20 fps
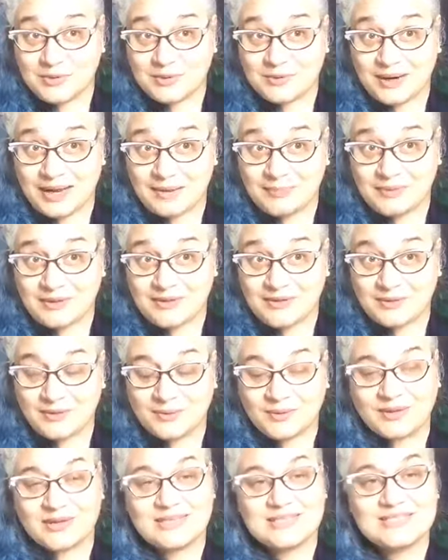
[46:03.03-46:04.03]
rapid,
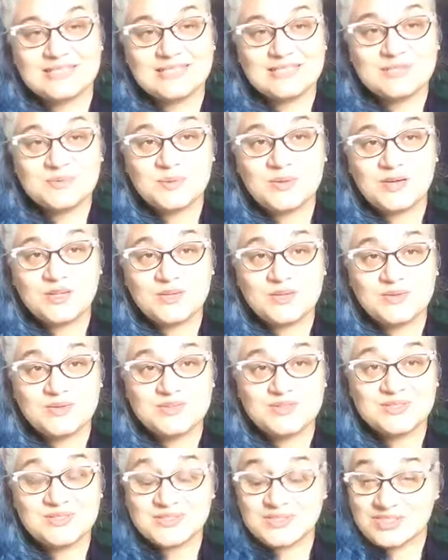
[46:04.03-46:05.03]
or is this one of
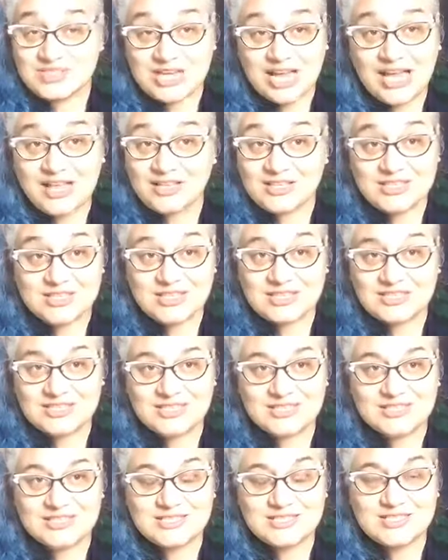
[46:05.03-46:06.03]
those challenges
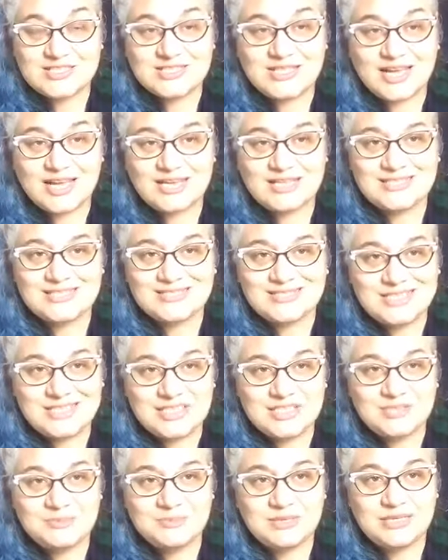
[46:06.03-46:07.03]
that's designed to
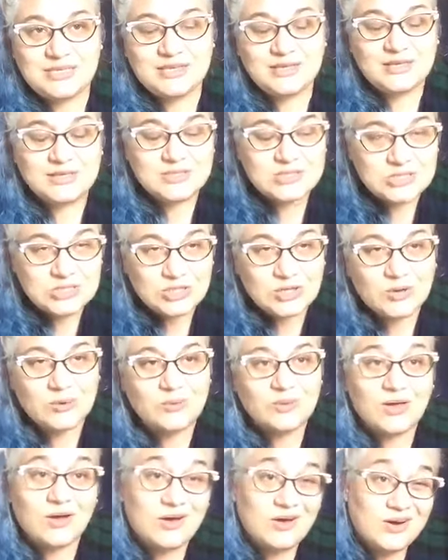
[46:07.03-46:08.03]
teach me to go
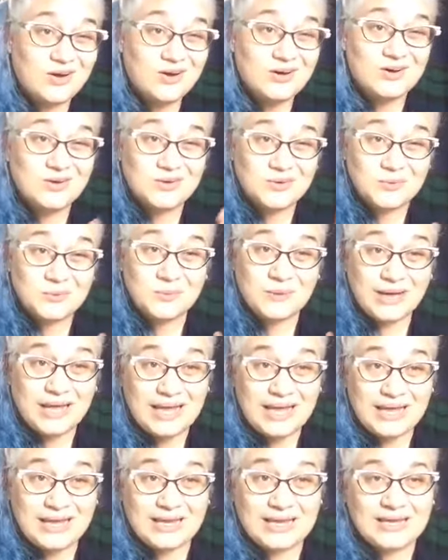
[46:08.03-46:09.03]
the harder
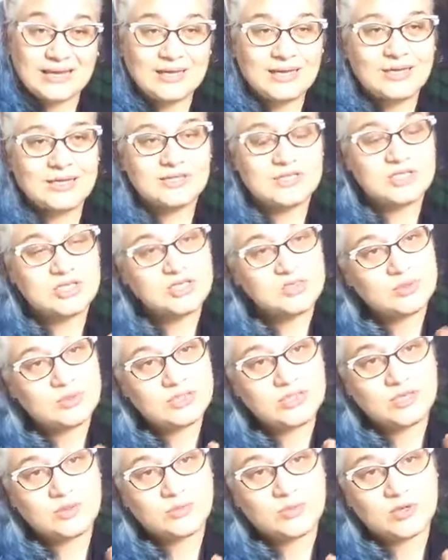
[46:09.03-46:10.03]
way, to do a
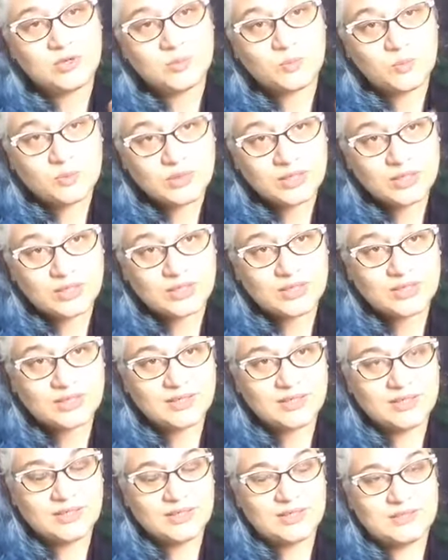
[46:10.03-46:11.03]
little more work,
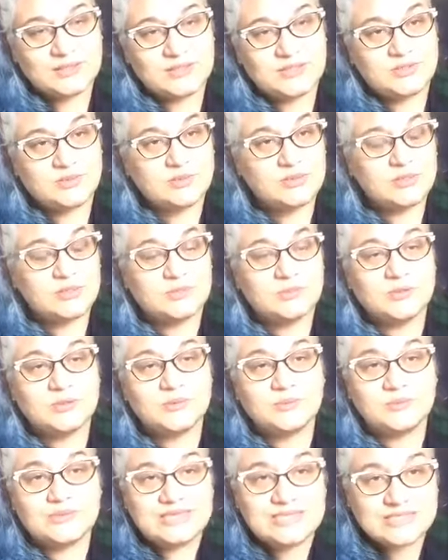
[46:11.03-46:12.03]
to do a little more
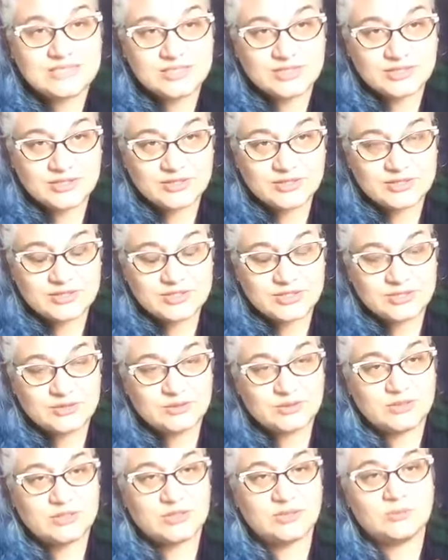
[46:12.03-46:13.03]
research, to
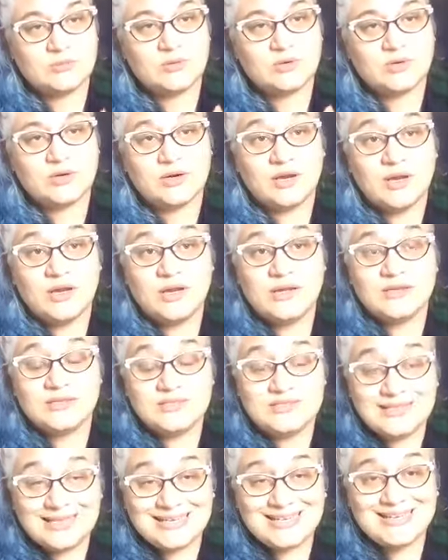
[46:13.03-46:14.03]
do a little more
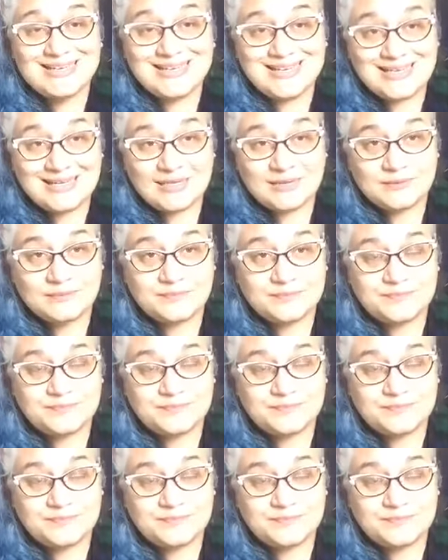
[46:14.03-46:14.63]
digging in,